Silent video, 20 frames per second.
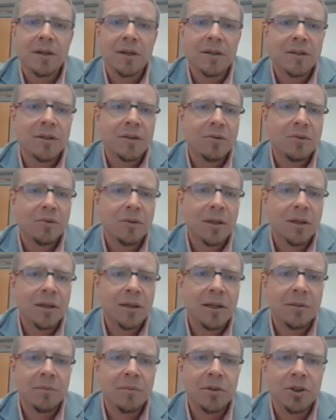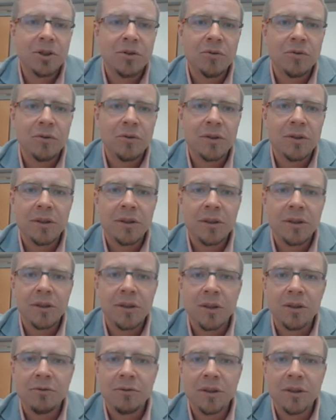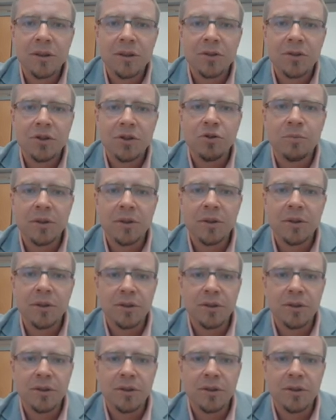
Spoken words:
So let me show you. Here is a Jupyter